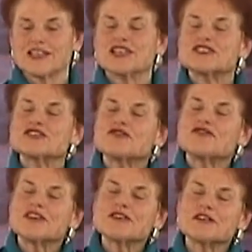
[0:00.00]
So
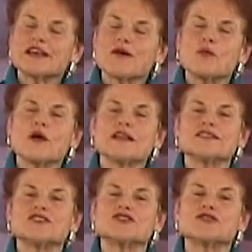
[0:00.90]
figuring out what
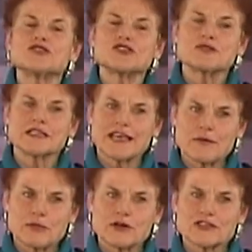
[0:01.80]
is nurturing
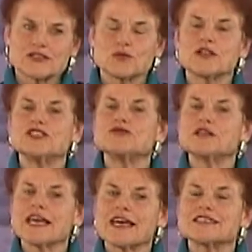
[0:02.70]
that person when you
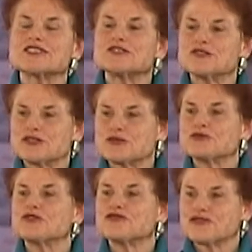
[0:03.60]
can't
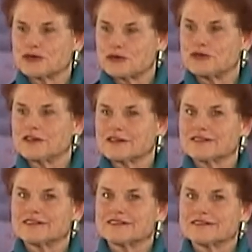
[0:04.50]
do the food.
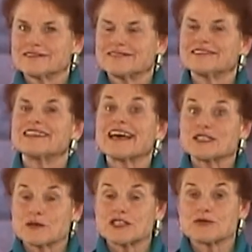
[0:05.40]

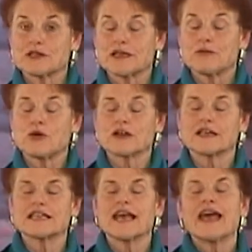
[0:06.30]
That's what's really
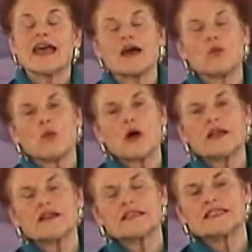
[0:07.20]
important. And
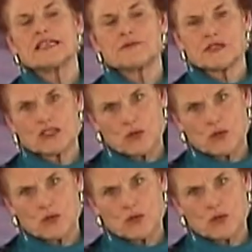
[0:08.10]
one of the deepest